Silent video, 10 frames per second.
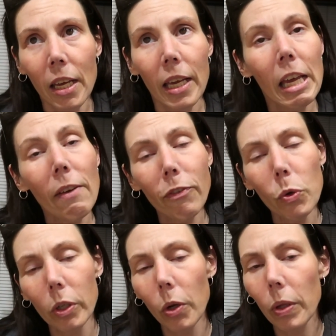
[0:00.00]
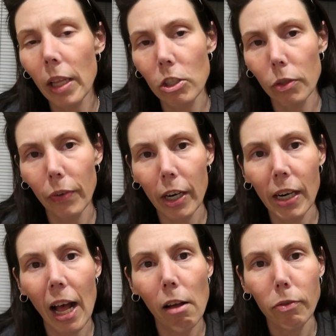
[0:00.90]
If you can only let your
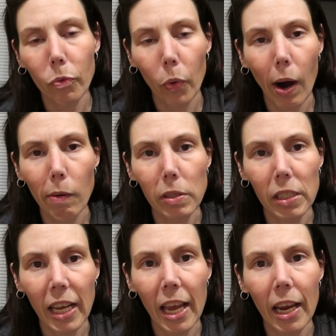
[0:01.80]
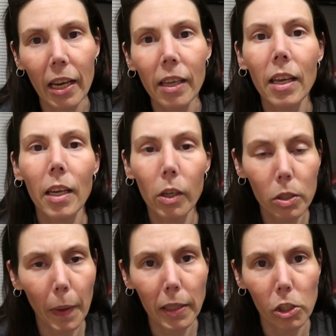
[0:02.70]
ferret out for 4 hours a day,
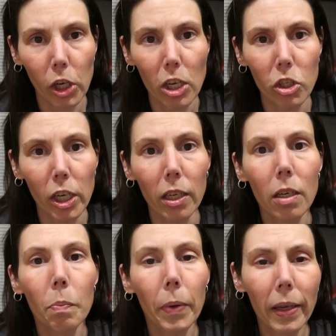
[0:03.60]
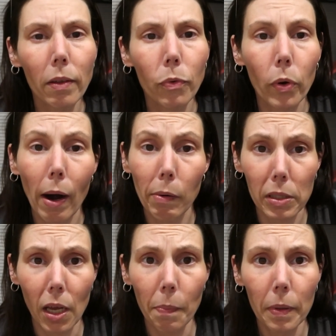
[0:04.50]
here's my suggestion. Break the 4
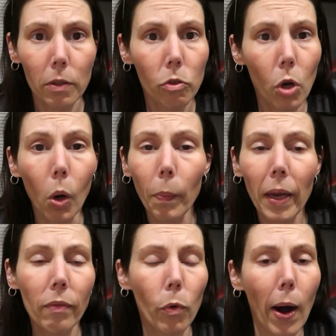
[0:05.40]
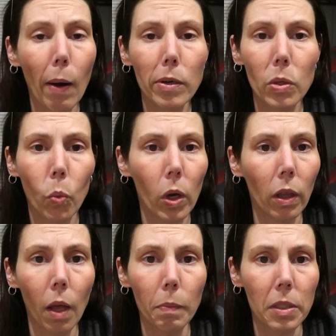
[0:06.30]
hours up. Don't make 4 hours in
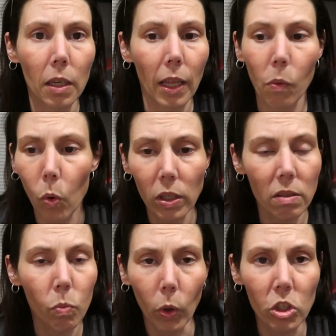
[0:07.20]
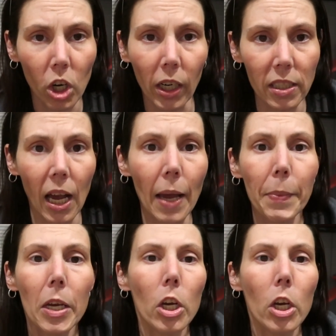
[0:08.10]
one lump, like one chunk of time.